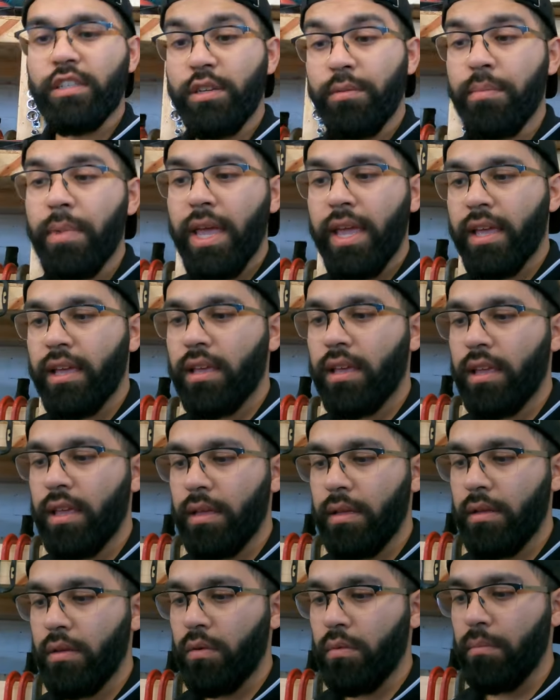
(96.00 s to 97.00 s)
That should make
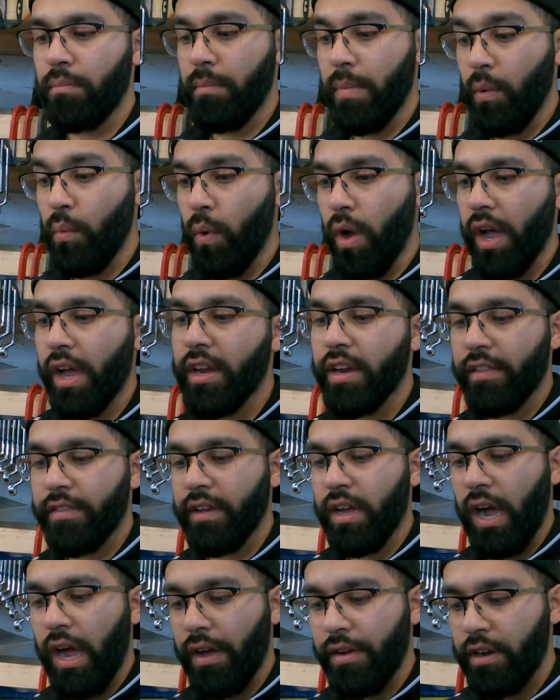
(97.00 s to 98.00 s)
me working
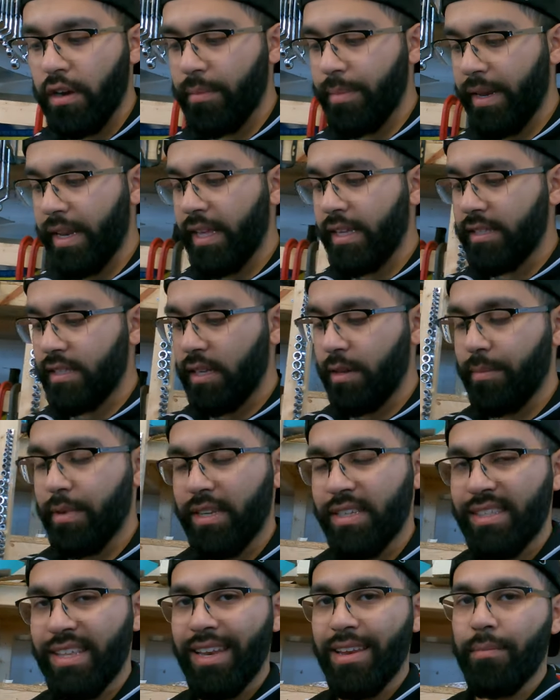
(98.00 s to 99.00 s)
on the car a little bit easier
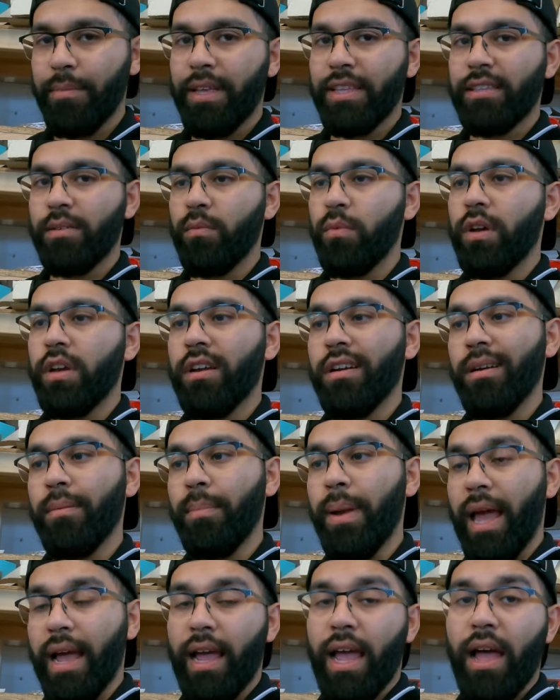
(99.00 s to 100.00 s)
because then it means I'm working
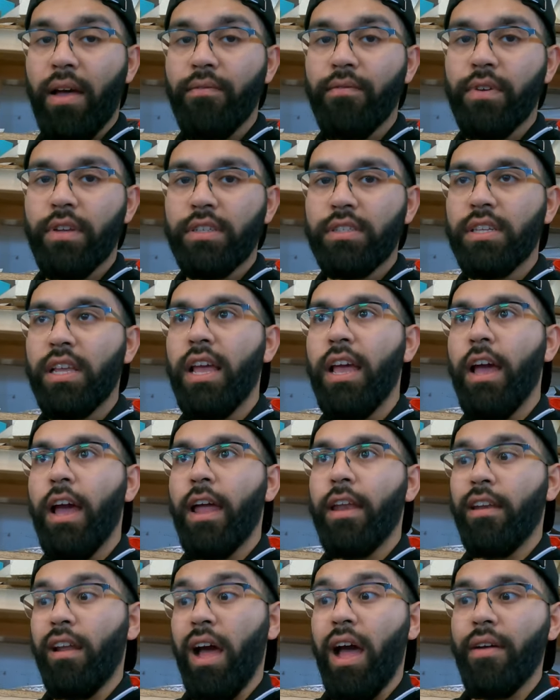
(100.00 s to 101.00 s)
on a blank canvas
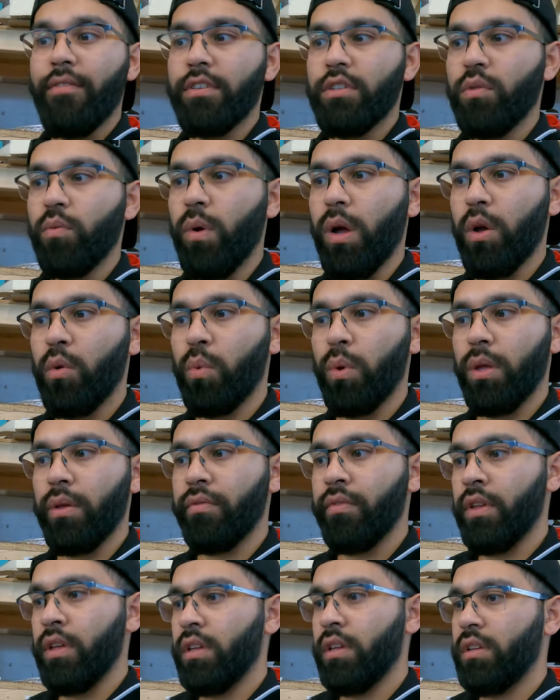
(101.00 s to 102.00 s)
and not having to work
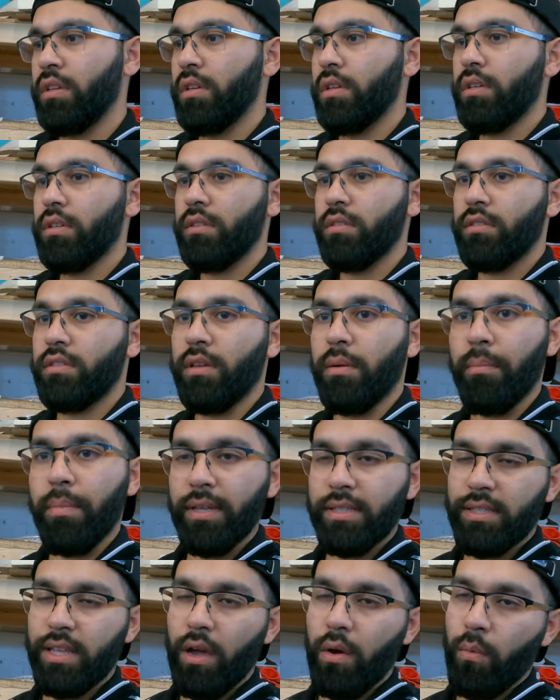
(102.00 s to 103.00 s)
with
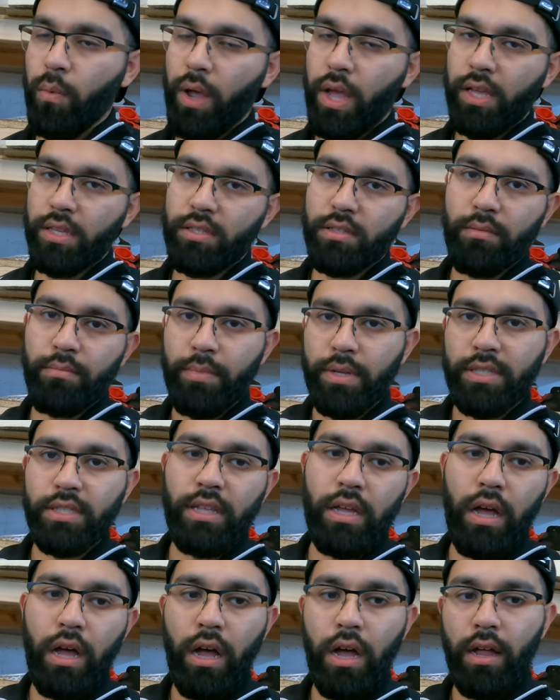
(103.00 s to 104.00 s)
some bits that are wet, some
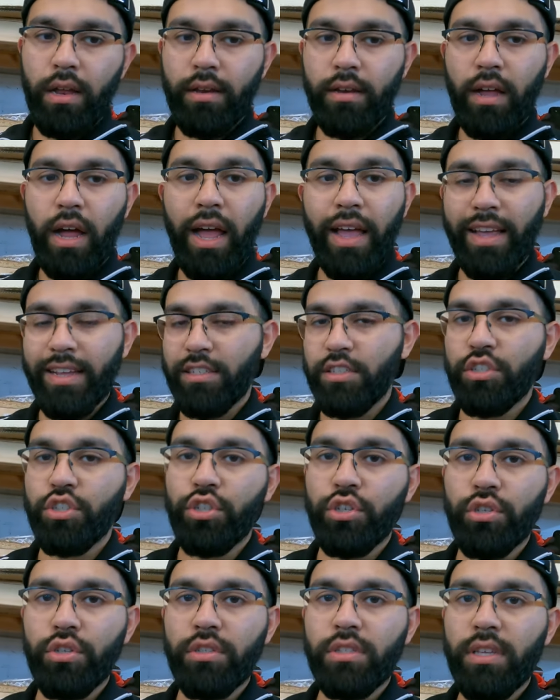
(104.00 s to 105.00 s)
bits that aren't. I get to
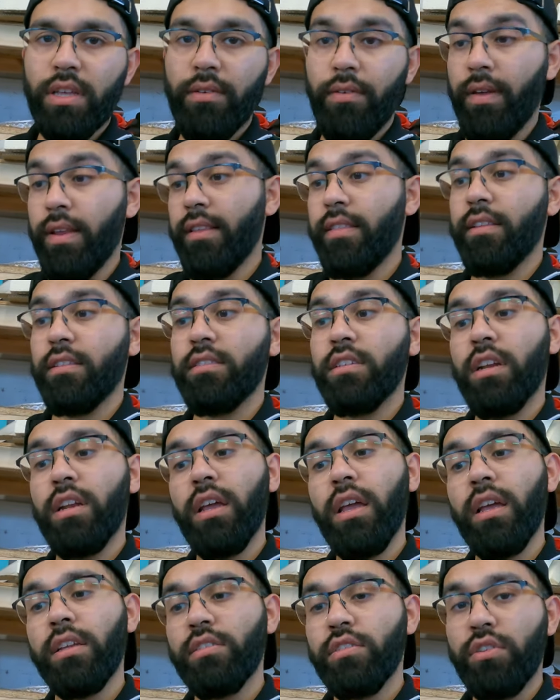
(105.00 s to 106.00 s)
choose if anything's
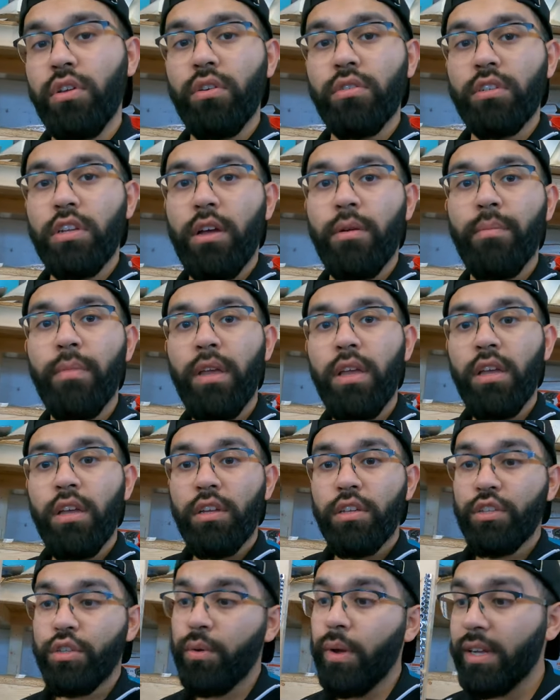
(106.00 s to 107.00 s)
going to get soaked up
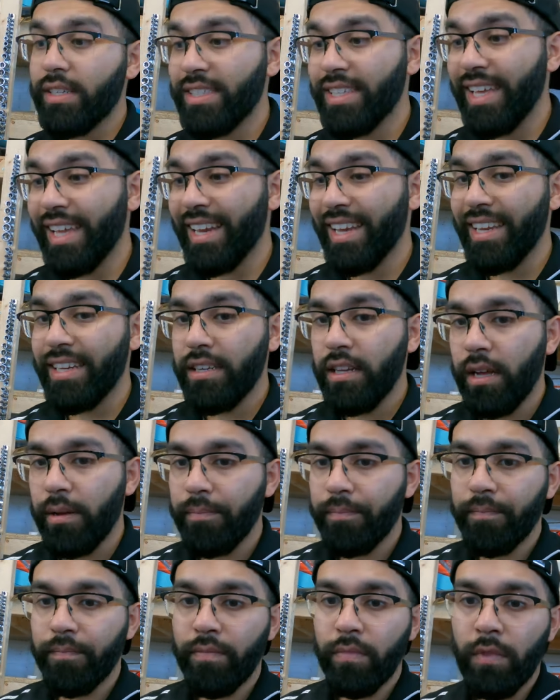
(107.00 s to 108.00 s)
to actually get cleaned
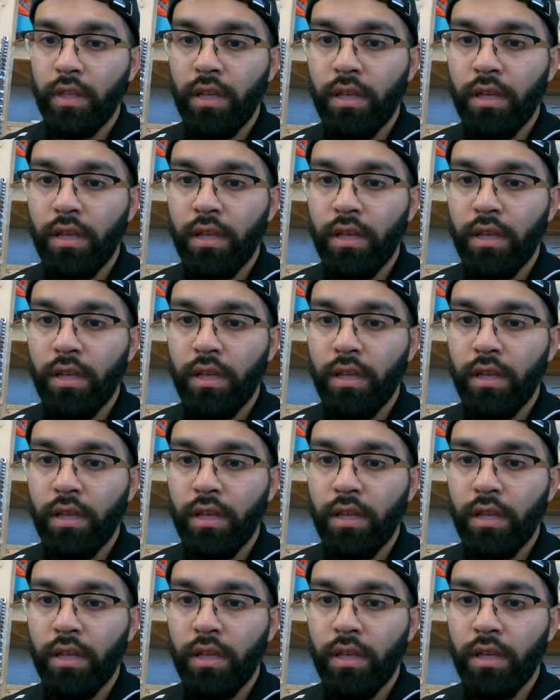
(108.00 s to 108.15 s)
up.